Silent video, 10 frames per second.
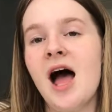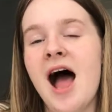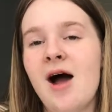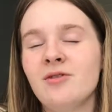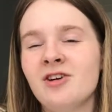
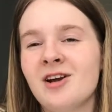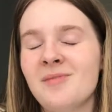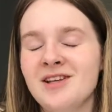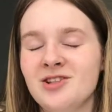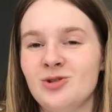I would
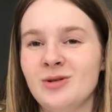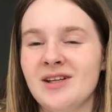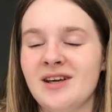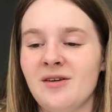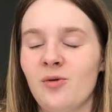recommend it
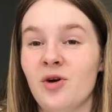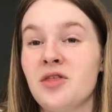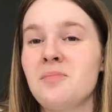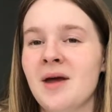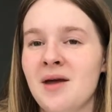doing
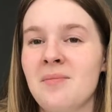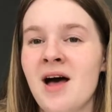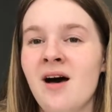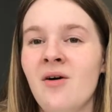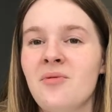with
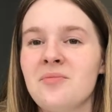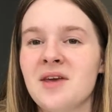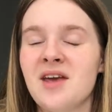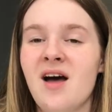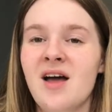PayPal,
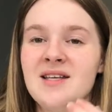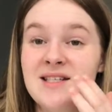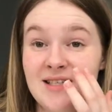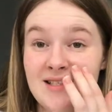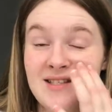
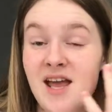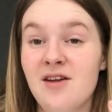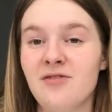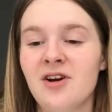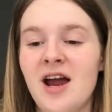because it's
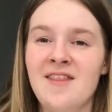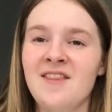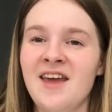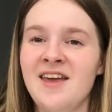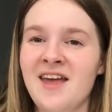safer
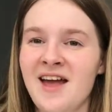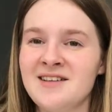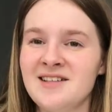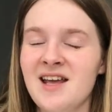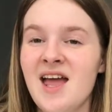and they
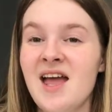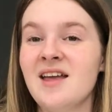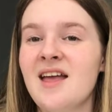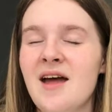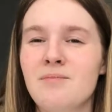can't
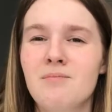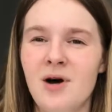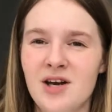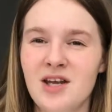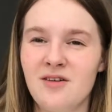get
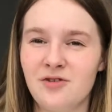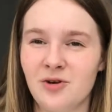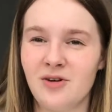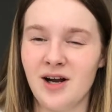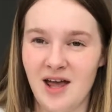money of
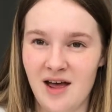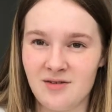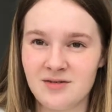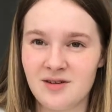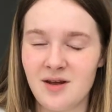your
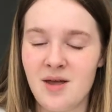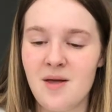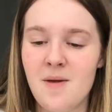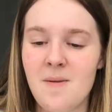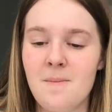account.
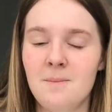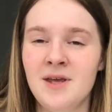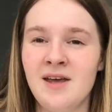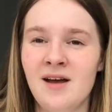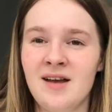
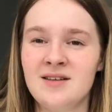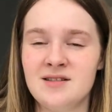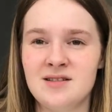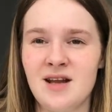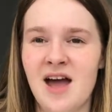
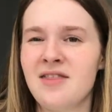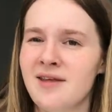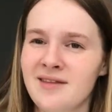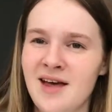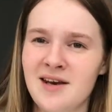because I
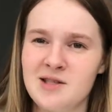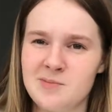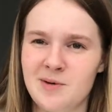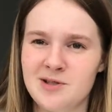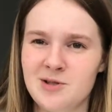think that is
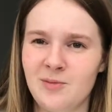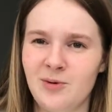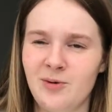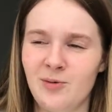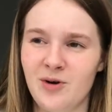
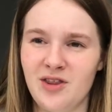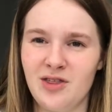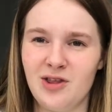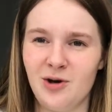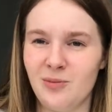possible
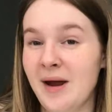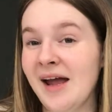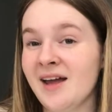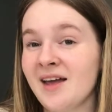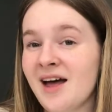with your
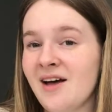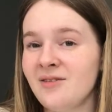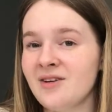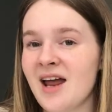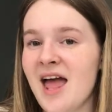bank
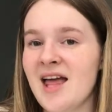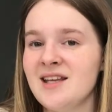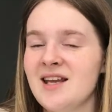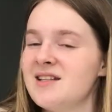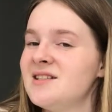account
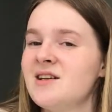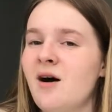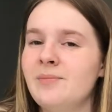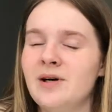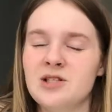and that's
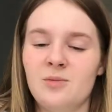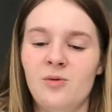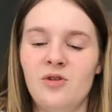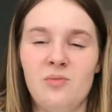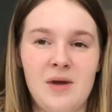not
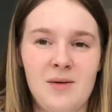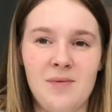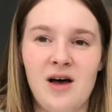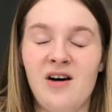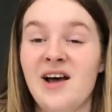possible with
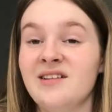PayPal.